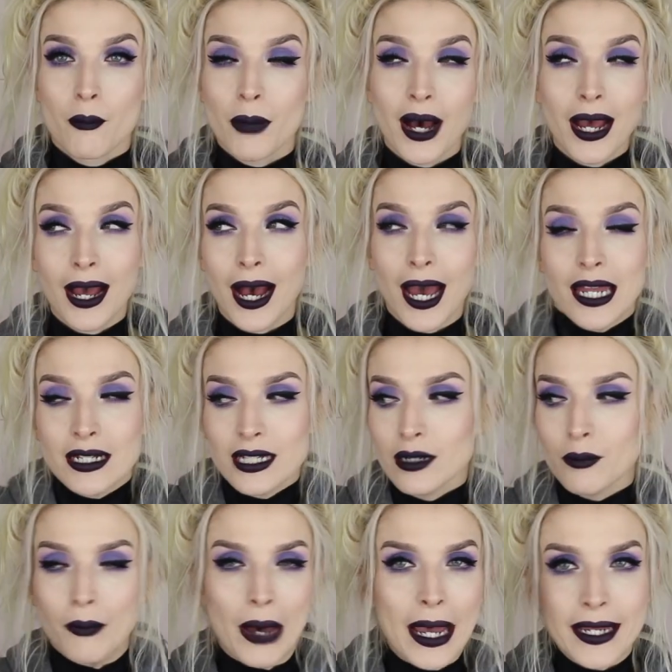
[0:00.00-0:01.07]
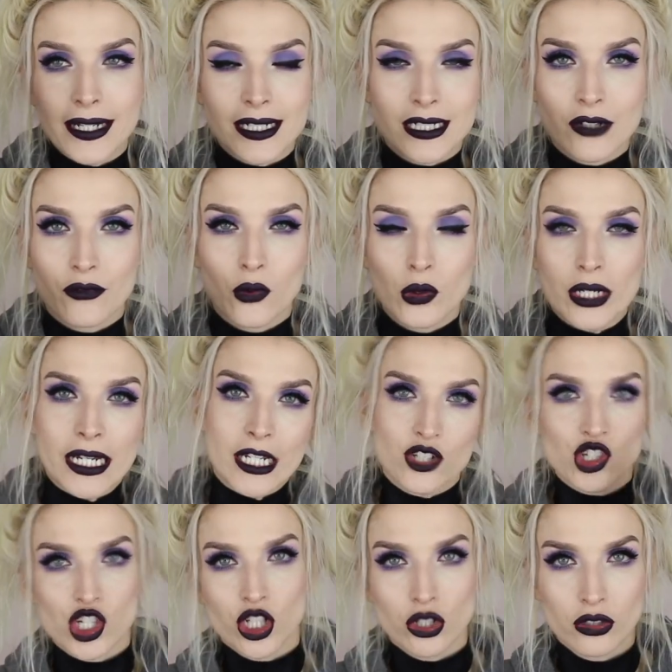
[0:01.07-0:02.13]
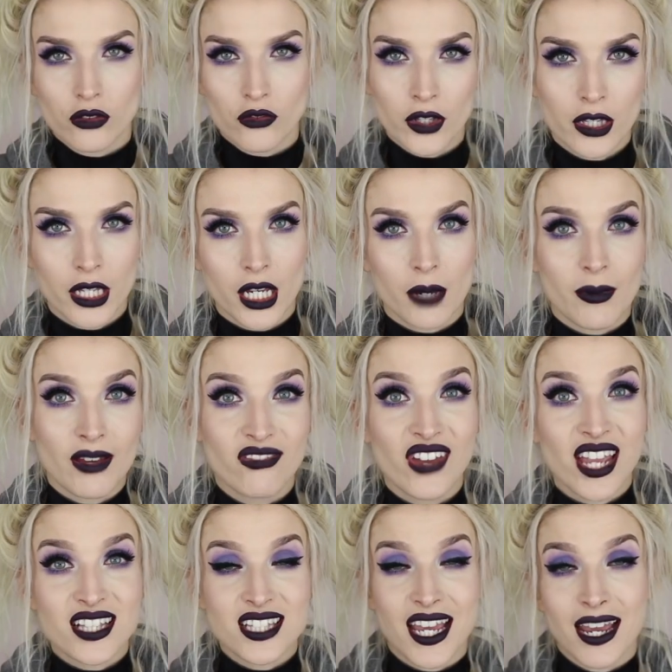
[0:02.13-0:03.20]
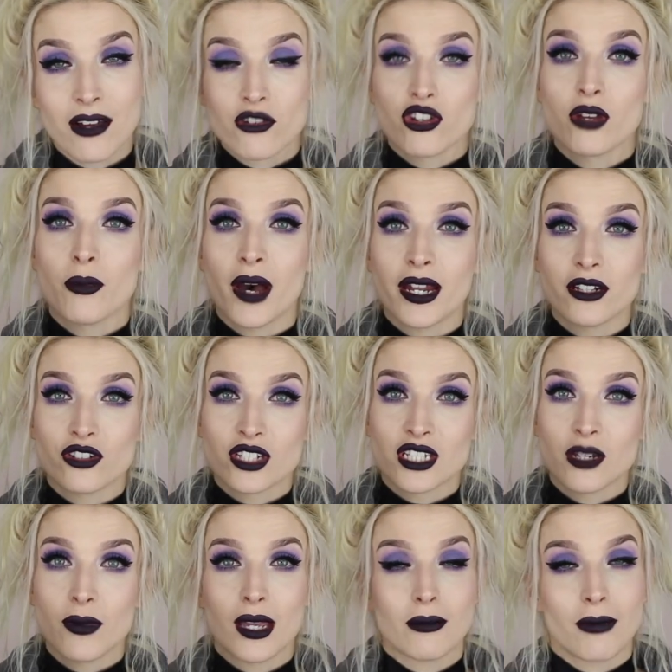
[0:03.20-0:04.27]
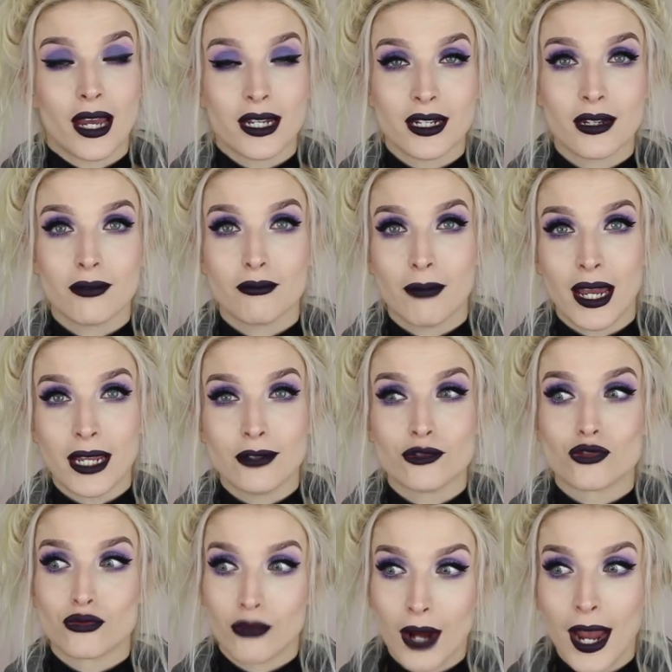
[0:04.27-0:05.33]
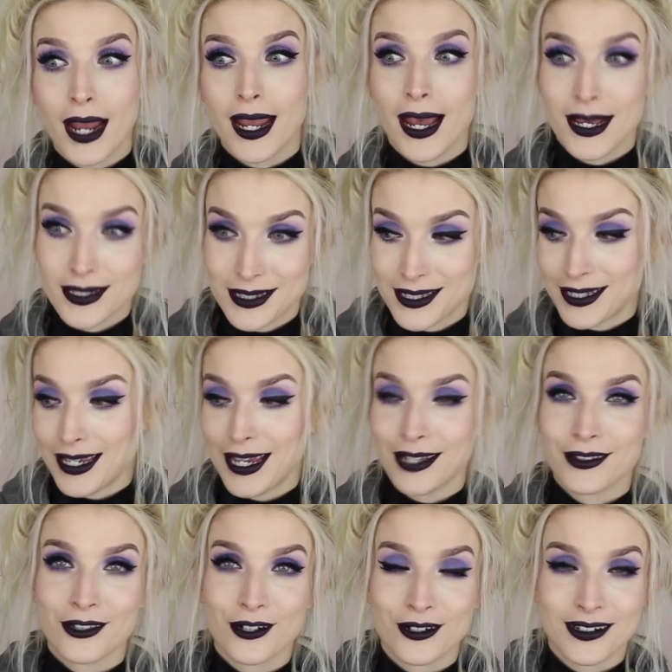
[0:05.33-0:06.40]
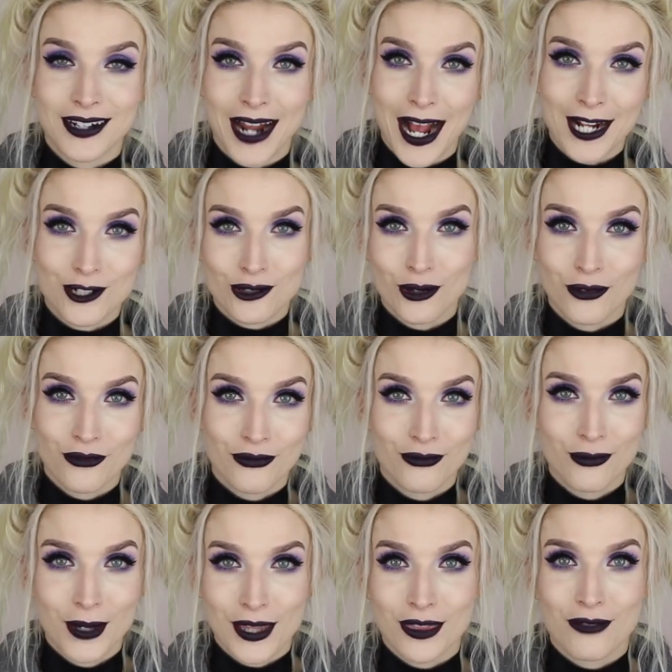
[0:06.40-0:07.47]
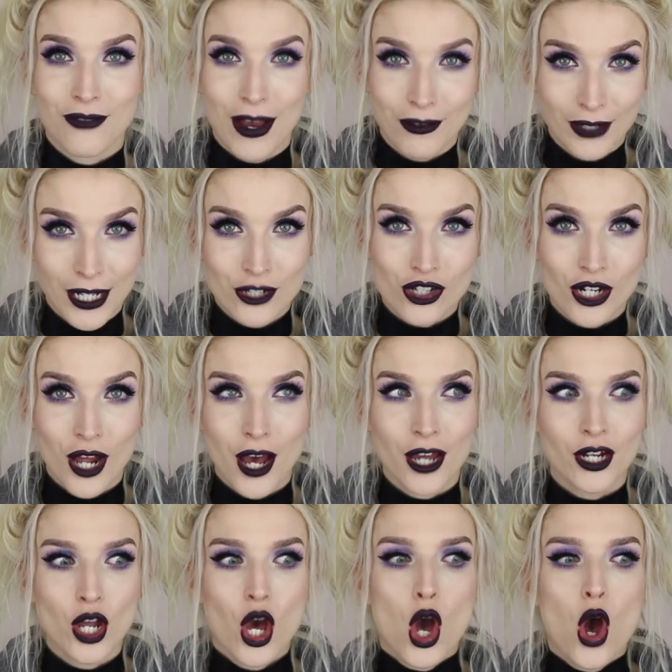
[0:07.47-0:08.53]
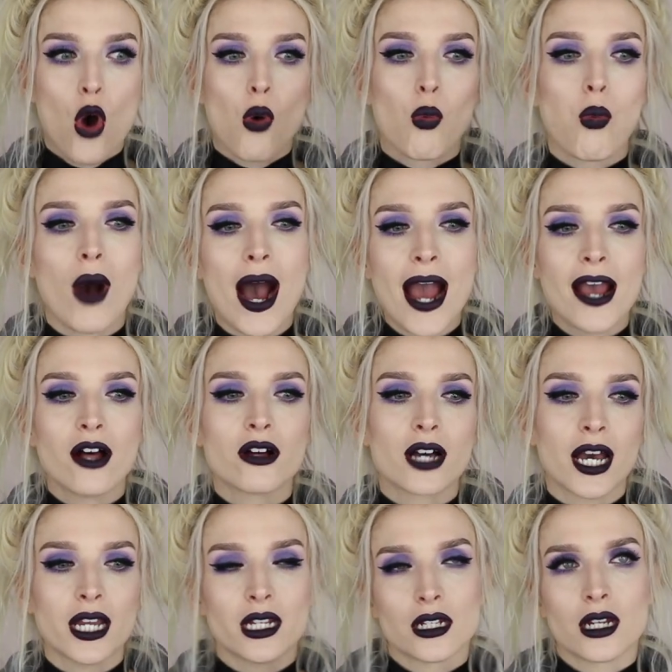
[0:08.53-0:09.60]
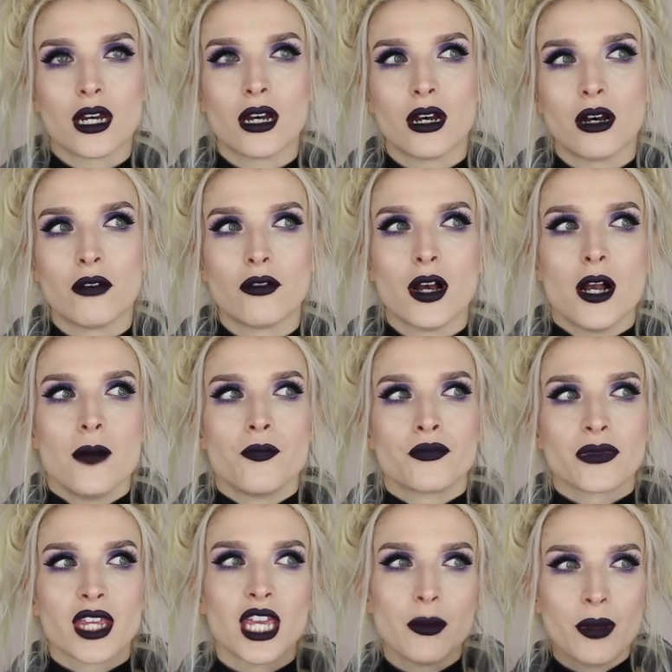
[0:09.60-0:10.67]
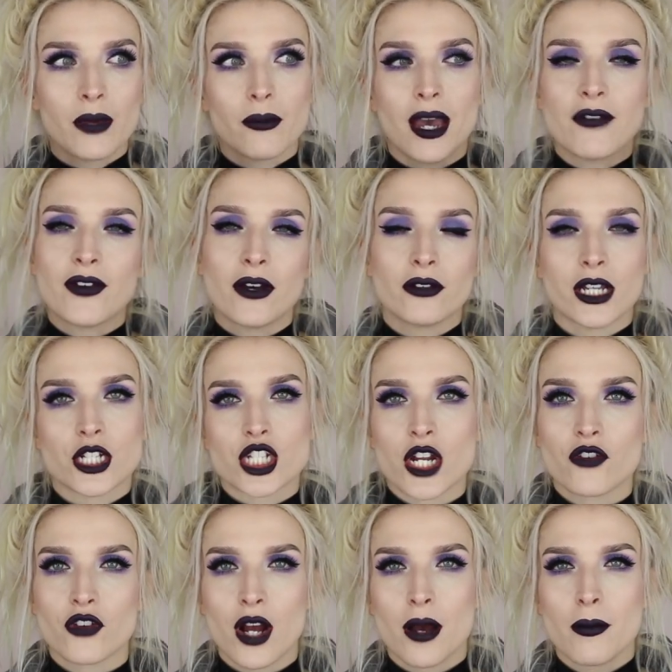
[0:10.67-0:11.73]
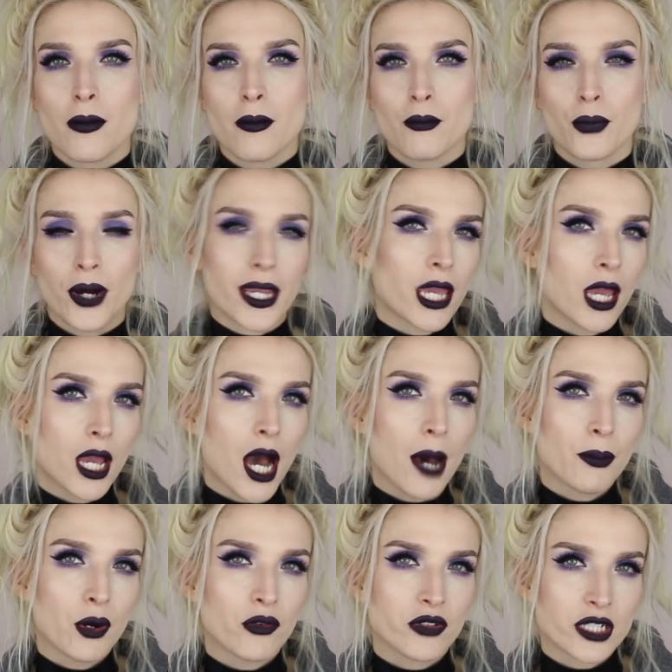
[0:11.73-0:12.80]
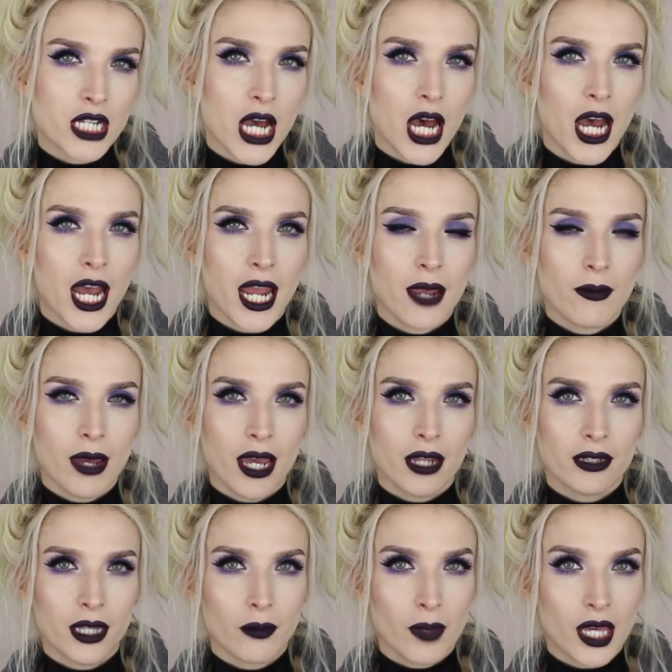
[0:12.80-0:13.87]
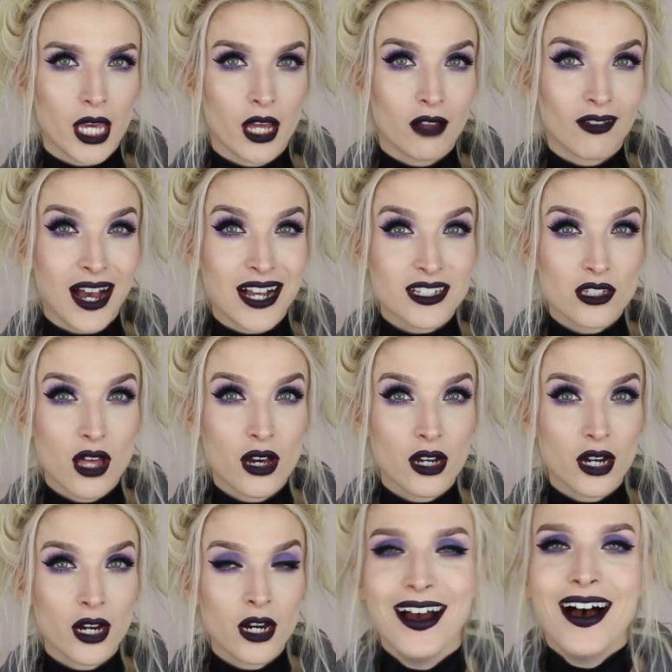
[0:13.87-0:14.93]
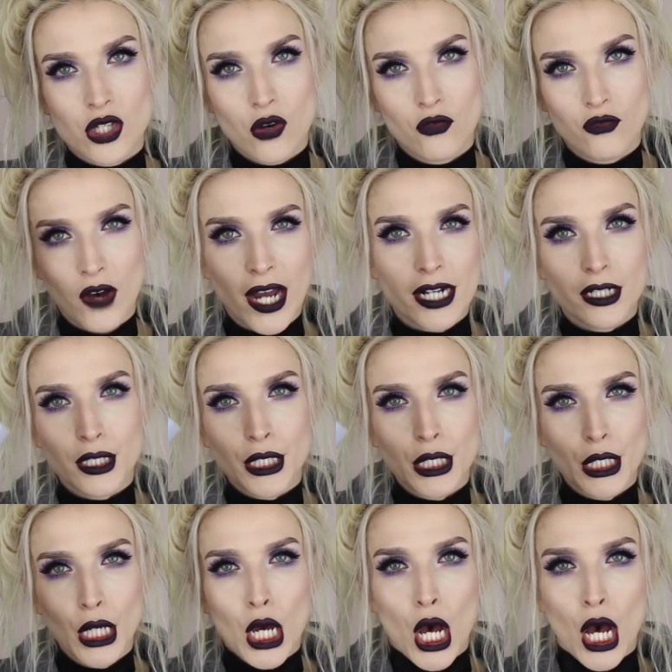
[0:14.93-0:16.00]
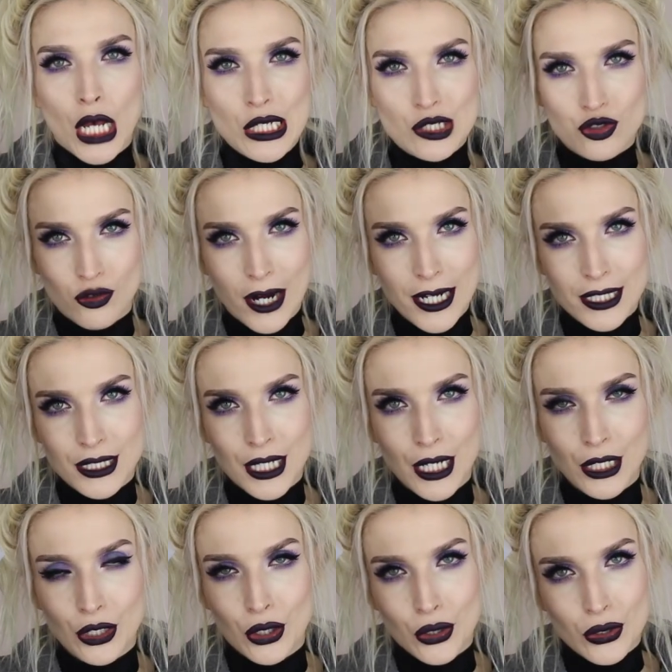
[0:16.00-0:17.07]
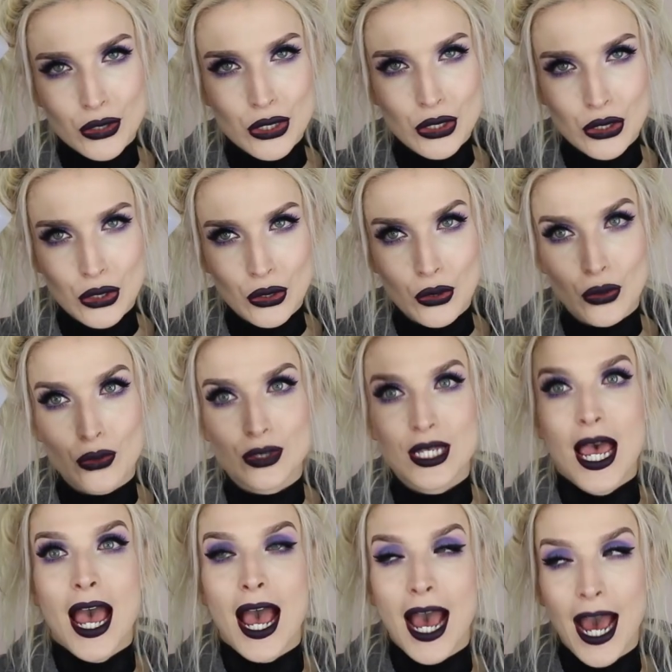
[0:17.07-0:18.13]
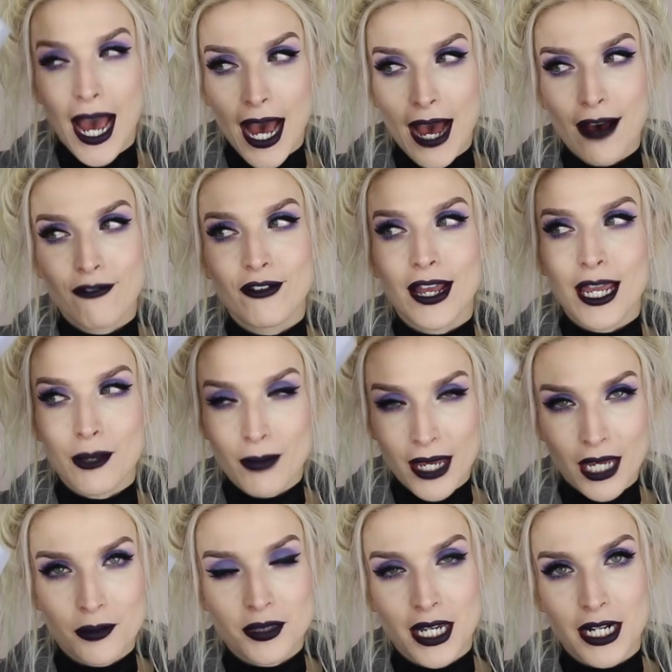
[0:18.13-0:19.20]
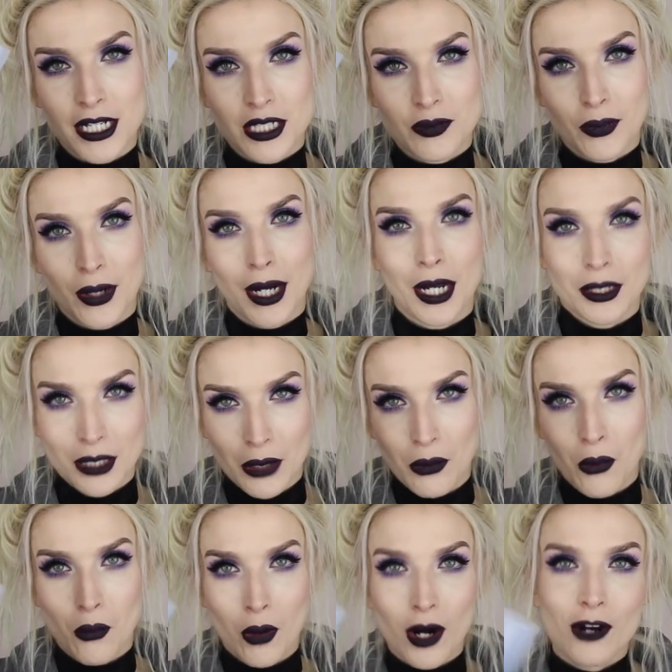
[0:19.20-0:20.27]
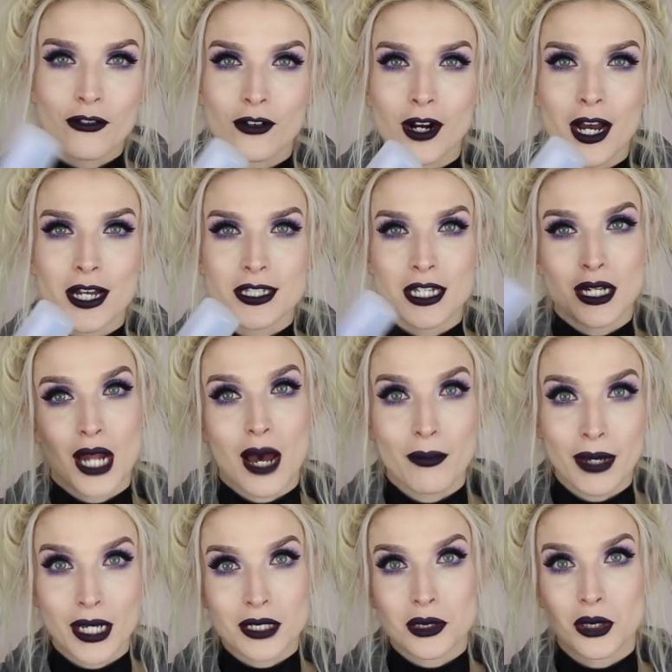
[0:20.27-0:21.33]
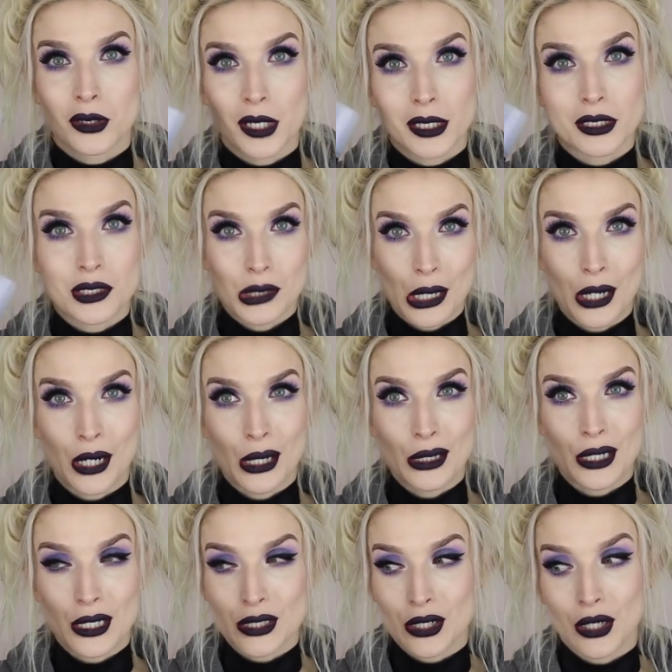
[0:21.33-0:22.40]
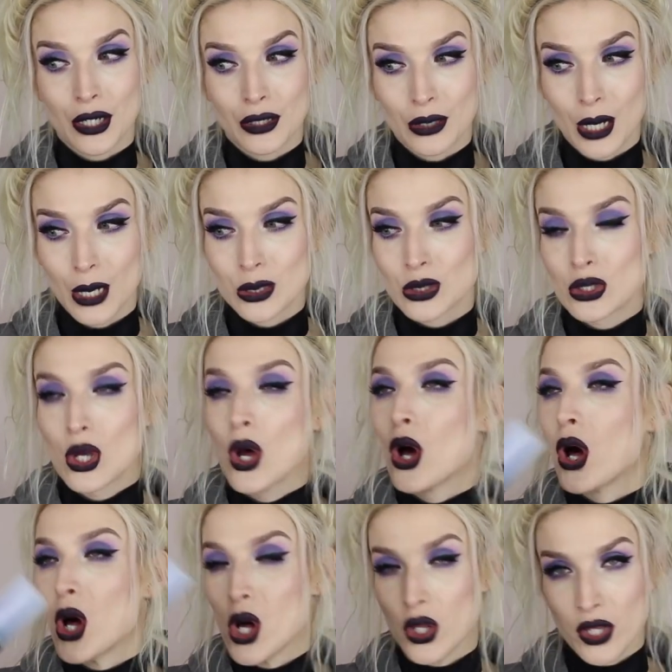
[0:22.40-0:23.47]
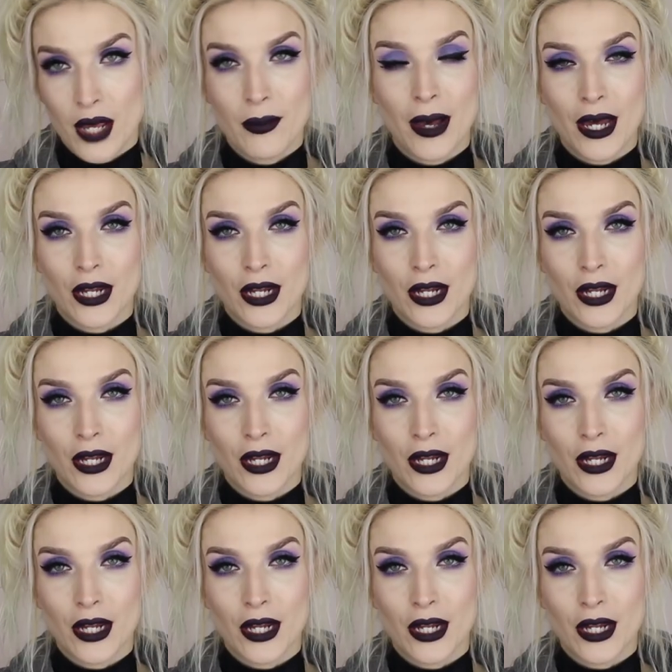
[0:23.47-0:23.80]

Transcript: But I didn't buy it for a chilled feeling on my face. I actually bought it just to make my dry ass skin look natural with foundation on while kind of keeping my foundation from breaking up over time and like making it last longer. So finally, us dry skin girls and dudes have a makeup setting spray that will work for us and not make us look like the Sahara Desert, and that's all that